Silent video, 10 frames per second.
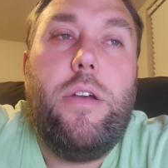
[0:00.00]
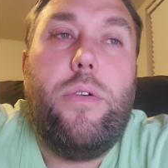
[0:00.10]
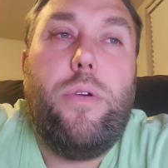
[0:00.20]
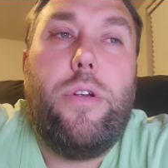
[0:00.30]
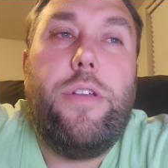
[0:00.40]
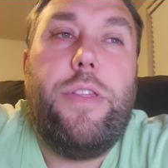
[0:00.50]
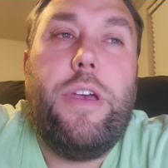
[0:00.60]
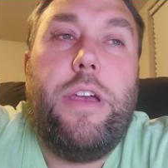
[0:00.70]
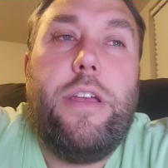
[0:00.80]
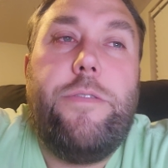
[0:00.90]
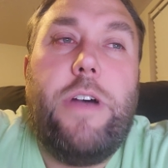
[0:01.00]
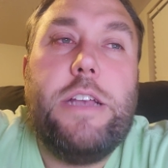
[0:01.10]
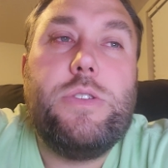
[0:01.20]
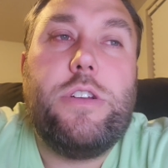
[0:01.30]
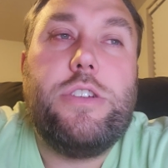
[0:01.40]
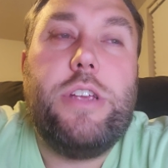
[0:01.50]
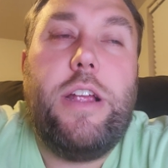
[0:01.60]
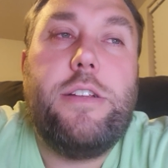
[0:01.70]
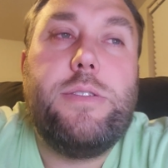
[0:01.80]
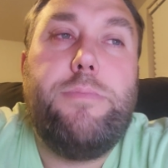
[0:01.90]
or the Advisor
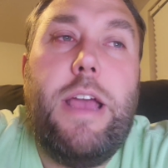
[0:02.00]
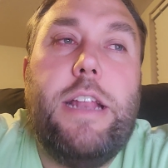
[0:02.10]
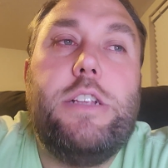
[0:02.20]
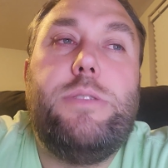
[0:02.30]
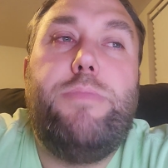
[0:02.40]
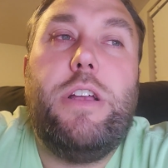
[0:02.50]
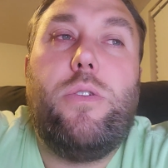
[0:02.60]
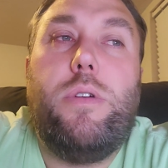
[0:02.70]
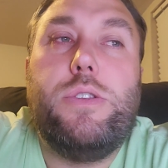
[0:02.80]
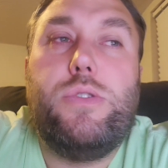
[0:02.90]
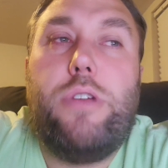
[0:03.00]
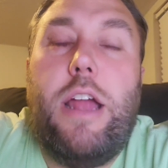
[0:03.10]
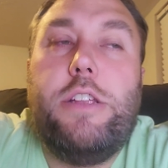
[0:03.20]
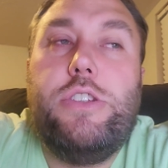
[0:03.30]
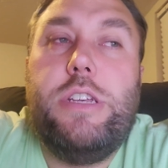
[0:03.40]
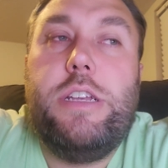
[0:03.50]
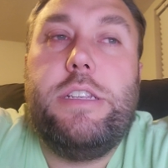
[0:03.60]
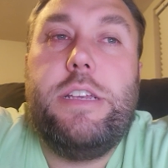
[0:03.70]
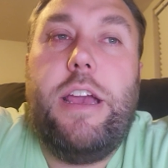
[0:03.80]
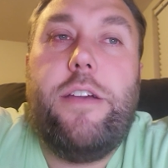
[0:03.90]
Shares Managed Bitcoin Strategy
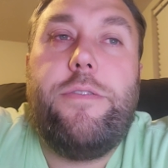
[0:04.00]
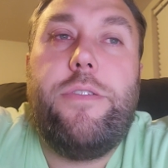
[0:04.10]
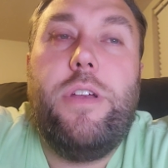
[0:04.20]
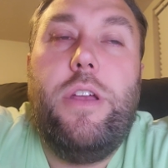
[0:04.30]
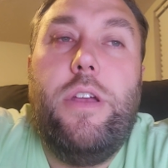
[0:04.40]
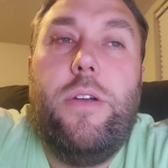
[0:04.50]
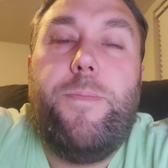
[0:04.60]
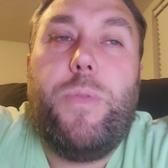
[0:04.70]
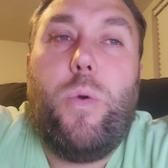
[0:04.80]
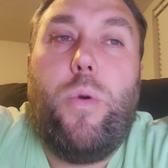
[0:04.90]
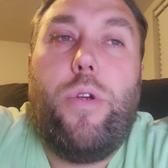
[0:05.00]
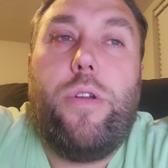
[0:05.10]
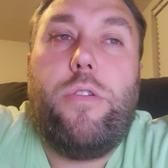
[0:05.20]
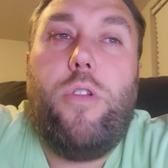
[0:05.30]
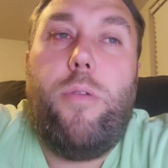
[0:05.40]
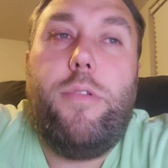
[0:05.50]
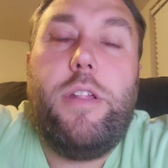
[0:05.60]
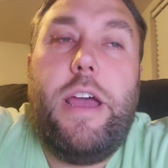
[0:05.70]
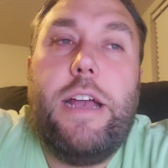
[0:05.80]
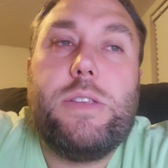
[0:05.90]
ETF or Global
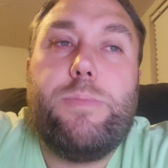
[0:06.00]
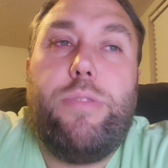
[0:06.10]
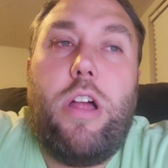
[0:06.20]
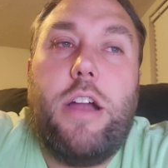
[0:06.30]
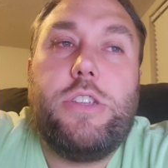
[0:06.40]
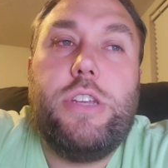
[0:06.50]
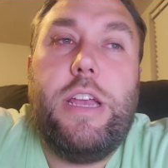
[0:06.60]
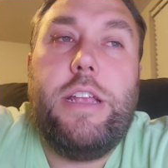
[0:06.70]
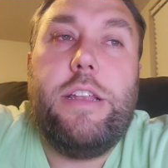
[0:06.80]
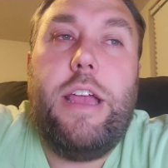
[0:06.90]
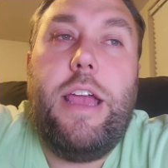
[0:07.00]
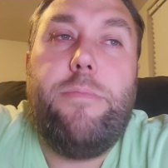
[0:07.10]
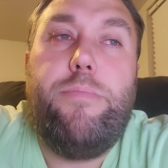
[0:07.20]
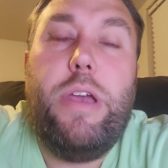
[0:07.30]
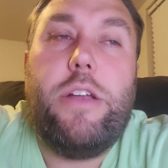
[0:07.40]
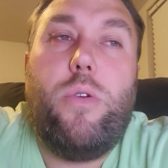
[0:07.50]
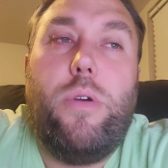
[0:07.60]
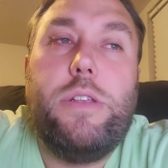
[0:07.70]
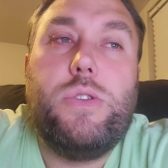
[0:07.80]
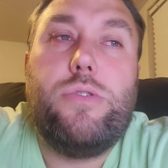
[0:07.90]
X Blockchain and
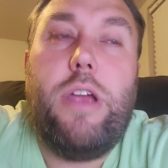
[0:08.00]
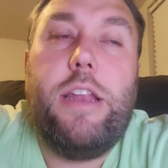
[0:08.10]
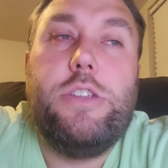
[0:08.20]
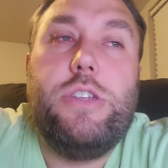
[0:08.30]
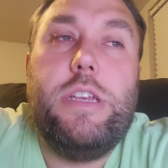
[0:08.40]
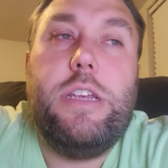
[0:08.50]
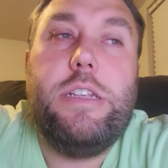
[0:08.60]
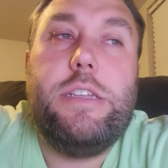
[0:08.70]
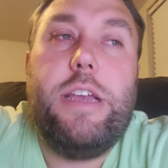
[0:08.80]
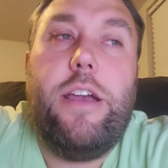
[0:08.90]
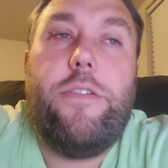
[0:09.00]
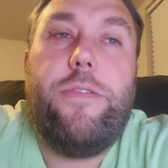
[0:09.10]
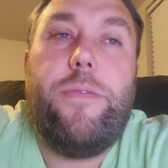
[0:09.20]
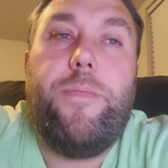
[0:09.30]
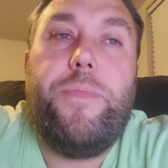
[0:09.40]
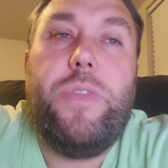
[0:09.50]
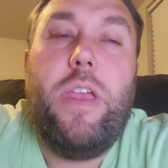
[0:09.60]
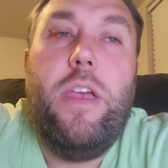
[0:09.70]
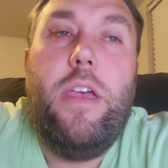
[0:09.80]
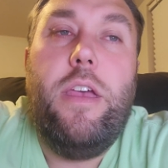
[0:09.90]
Bitcoin Strategy ETF.
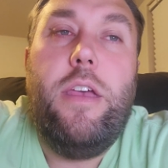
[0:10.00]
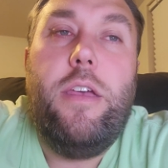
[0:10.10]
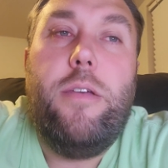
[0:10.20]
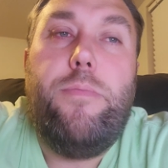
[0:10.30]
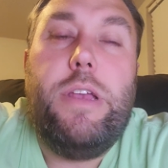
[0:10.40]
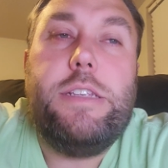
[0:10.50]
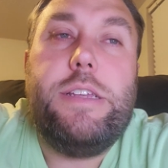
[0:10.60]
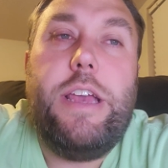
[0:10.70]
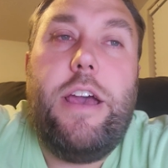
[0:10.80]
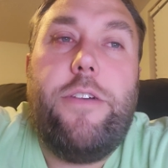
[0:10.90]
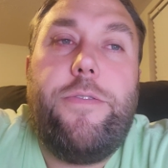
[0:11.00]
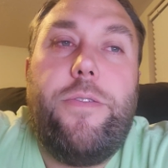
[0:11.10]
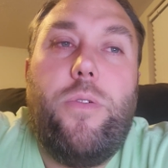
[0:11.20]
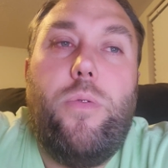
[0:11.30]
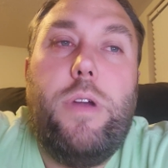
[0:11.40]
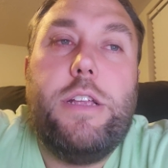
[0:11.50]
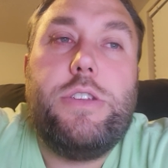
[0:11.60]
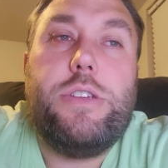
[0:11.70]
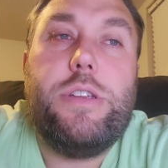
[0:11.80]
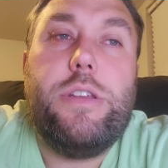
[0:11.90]
BTF,
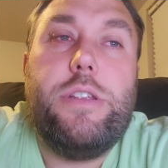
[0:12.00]
which